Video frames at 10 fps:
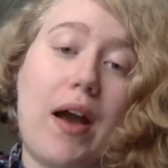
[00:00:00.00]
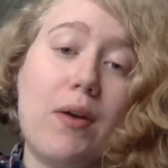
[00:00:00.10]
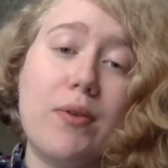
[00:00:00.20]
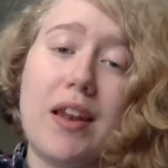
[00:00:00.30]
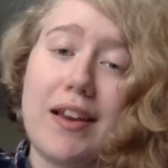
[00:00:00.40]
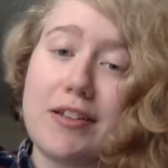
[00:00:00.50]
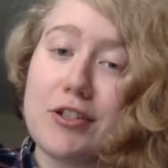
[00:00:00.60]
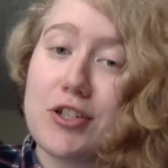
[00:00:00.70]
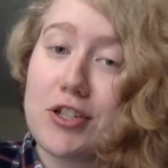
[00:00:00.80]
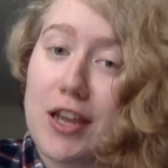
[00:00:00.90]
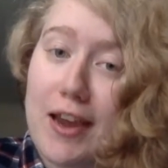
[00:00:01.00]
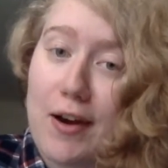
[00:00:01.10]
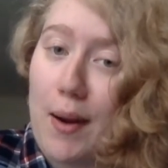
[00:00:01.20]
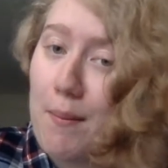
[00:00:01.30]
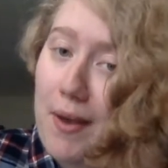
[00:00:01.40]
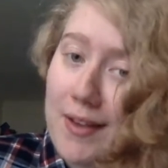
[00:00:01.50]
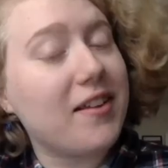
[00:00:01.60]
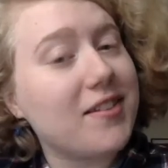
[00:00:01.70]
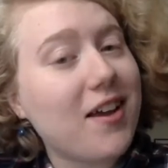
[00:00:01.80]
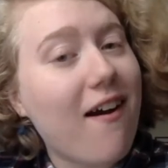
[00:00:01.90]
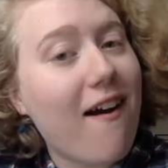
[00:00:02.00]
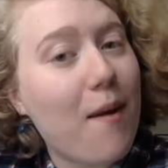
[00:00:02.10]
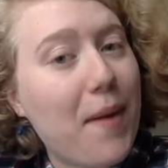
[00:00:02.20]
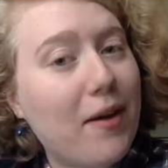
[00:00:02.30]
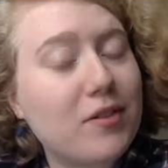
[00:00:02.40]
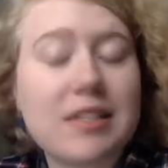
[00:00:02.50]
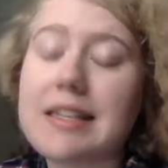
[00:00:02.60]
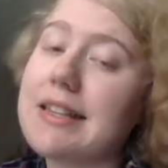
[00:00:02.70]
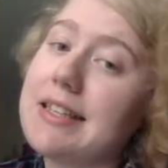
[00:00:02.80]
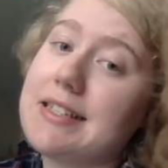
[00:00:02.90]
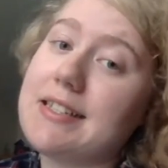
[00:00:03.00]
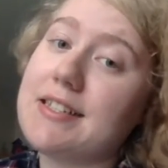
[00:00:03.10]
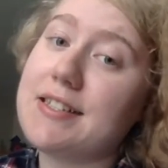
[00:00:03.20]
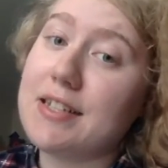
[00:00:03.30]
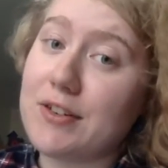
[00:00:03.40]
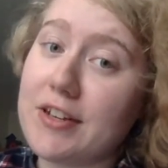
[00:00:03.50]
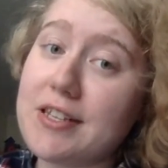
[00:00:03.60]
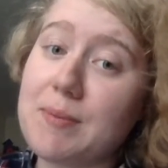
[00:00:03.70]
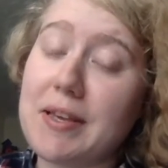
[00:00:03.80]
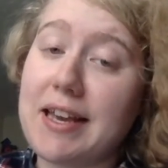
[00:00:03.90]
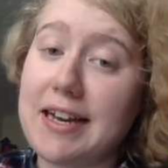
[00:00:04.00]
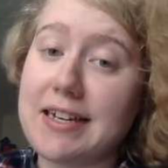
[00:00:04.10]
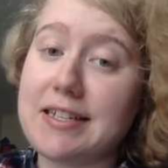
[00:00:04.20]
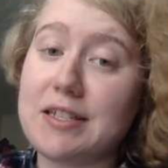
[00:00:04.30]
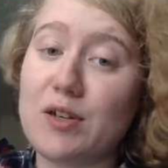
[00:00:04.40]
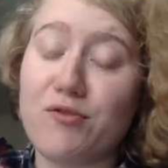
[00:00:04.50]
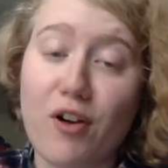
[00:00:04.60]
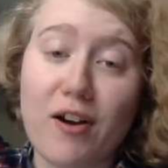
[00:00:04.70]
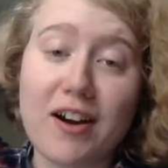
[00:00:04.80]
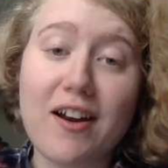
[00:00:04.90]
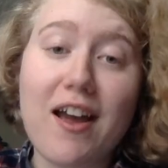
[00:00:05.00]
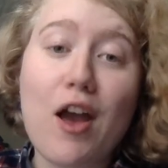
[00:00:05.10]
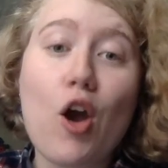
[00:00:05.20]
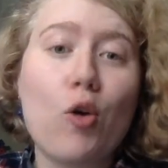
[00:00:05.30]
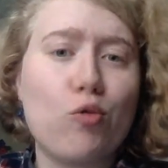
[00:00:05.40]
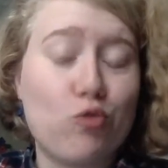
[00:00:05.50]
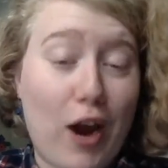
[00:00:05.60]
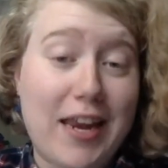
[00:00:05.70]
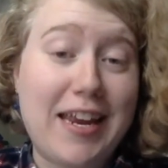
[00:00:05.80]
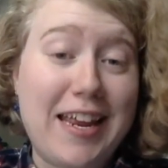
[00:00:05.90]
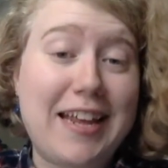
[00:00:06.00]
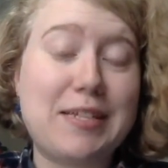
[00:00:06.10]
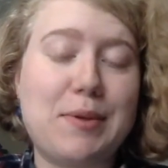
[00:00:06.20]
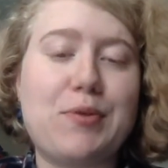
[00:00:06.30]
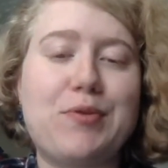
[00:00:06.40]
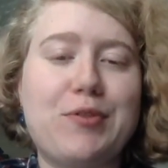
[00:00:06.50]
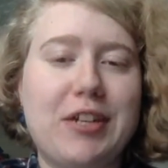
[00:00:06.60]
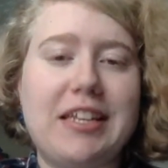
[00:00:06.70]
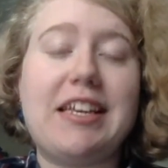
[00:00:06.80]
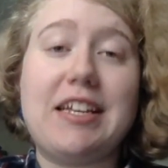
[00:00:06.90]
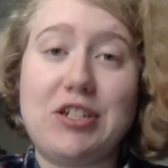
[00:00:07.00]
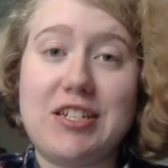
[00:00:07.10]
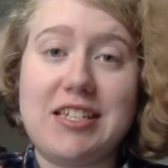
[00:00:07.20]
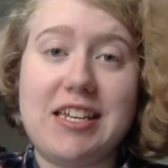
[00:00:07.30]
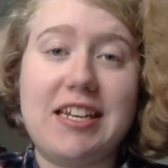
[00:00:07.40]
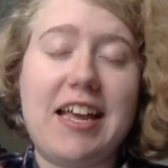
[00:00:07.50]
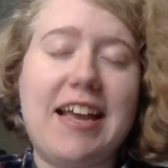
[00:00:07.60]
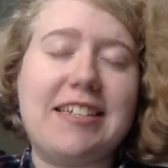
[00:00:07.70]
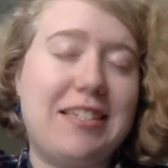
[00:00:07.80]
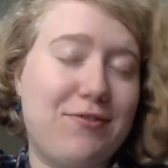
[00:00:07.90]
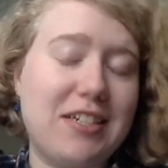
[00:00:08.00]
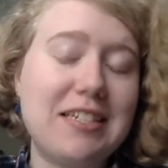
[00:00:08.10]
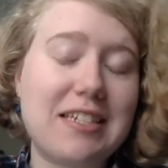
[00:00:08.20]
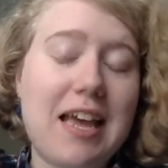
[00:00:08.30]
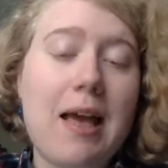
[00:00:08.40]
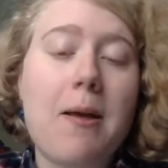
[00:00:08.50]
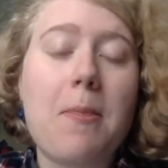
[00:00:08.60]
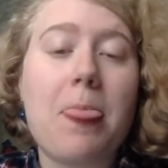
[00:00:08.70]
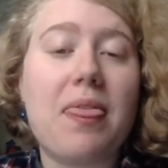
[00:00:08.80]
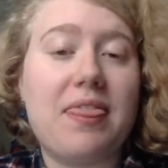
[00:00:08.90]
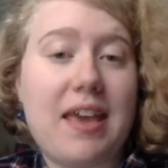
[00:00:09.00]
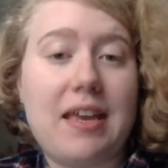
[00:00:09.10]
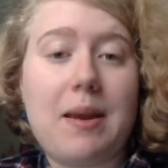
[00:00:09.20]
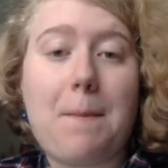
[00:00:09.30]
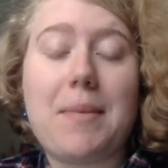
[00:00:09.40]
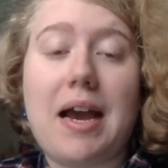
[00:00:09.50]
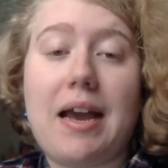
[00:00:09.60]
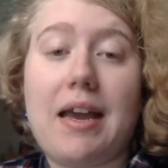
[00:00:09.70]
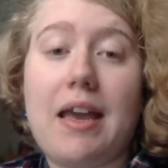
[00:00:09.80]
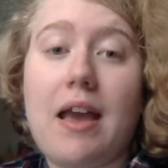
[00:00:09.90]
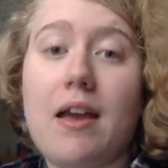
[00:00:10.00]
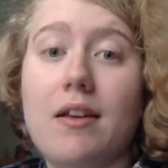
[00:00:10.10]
I would like to share a bit about this series because so far writing it has been really interesting and different than my